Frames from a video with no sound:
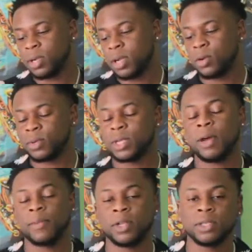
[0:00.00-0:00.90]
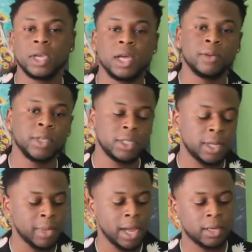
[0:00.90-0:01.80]
Y'all know what time it is. Shout out to
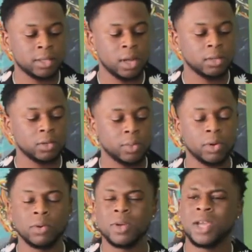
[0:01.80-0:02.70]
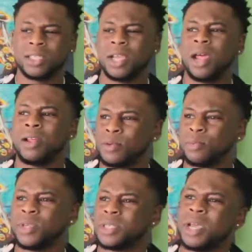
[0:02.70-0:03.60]
Mixtape Madness, also, bro. Shout out to
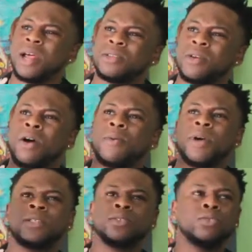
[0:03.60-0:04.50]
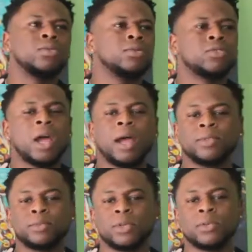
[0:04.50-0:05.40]
me. Shout out to all my new
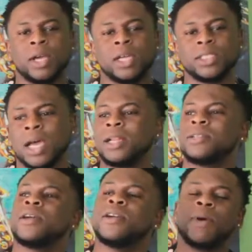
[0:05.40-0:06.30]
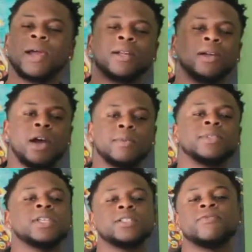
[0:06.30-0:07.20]
subscribers, bro. Like, shout out to everybody in the comment
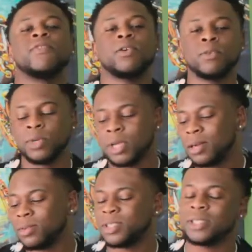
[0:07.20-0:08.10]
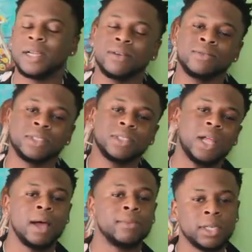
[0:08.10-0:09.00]
section. Fuck with me. Y'all know this shit ain't gonna
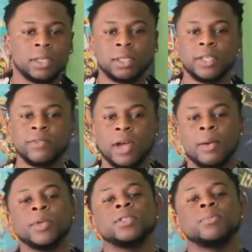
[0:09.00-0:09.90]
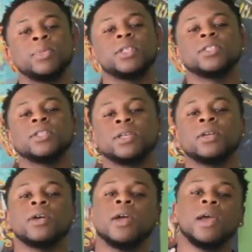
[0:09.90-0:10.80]
stop, nigga. Leave her out on this bitch,
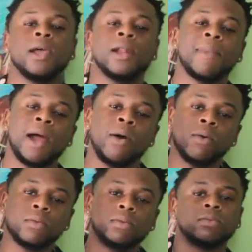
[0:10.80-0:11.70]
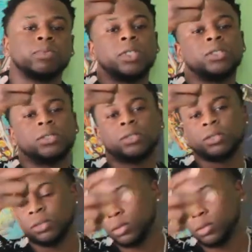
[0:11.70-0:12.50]
nigga. And I'm out. Peace.